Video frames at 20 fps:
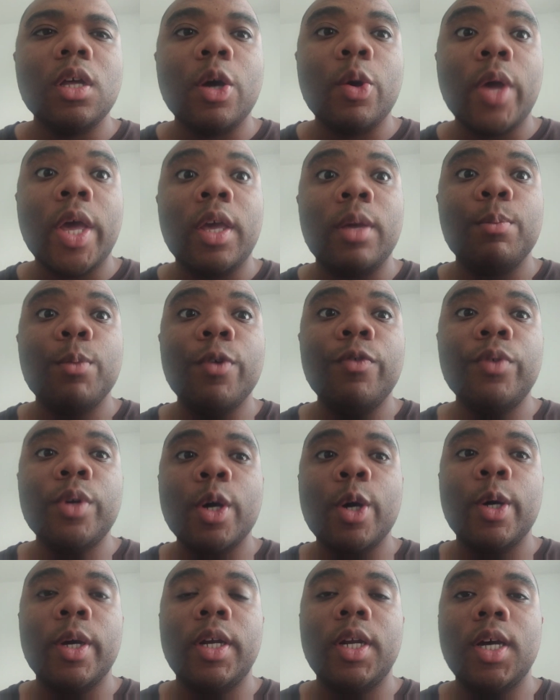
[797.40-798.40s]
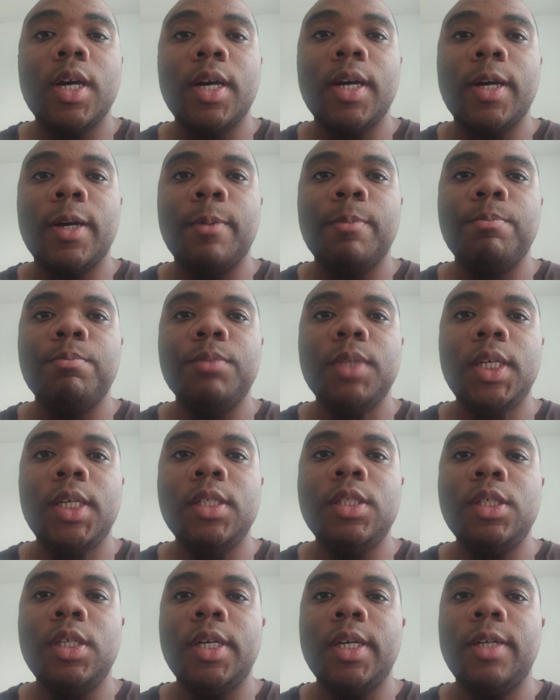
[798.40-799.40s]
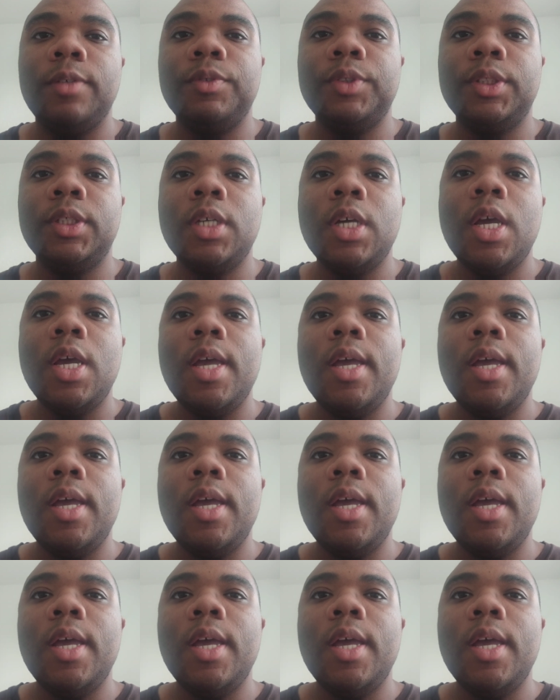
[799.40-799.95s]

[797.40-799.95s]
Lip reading: Okay, moving on. ETFs.